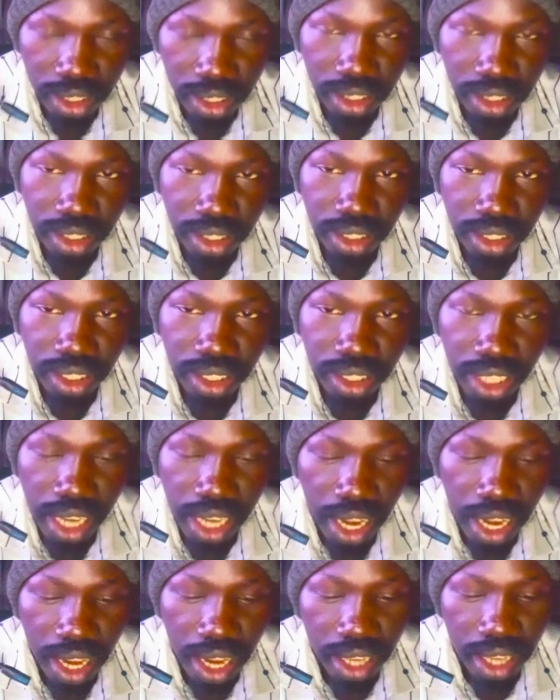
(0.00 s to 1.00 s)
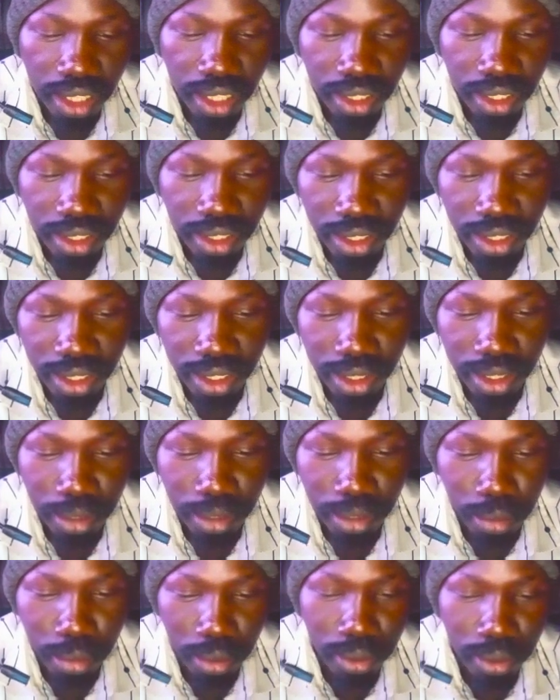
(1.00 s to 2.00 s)
Shia,
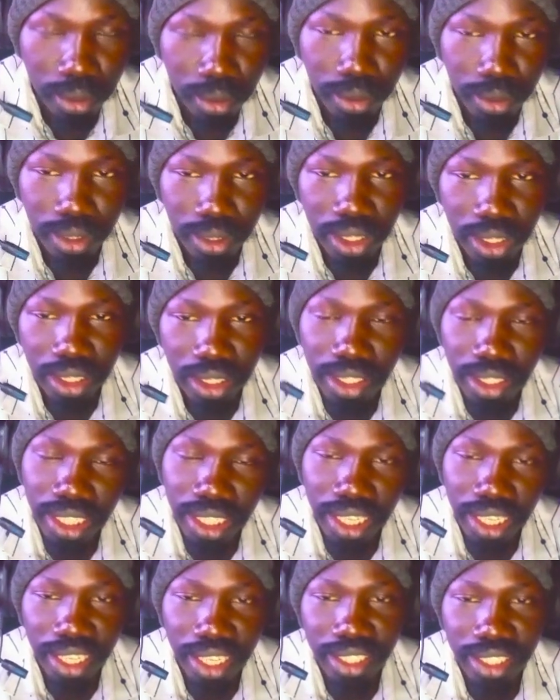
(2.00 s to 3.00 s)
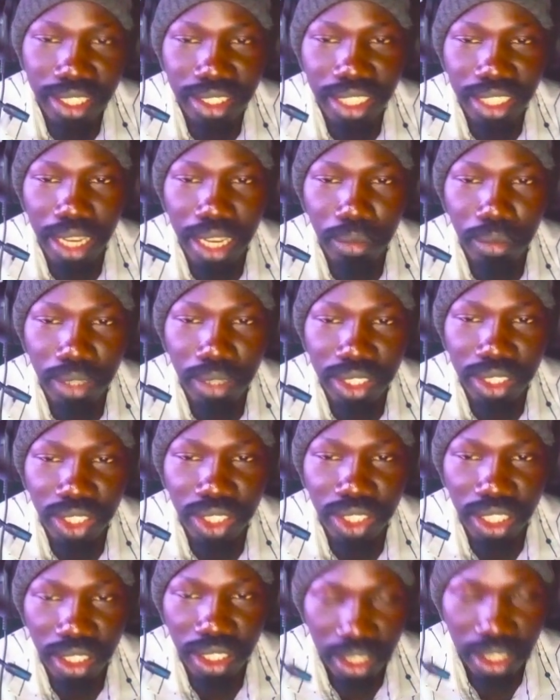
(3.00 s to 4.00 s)
boot. Okay, let's start with
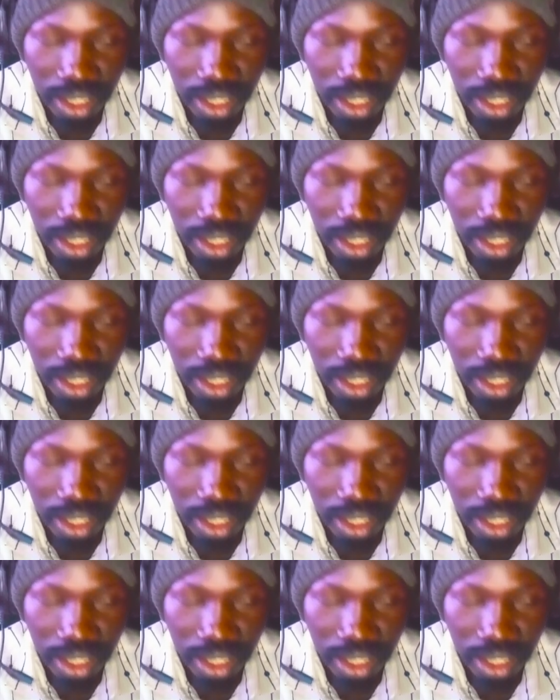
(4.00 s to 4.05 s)
she.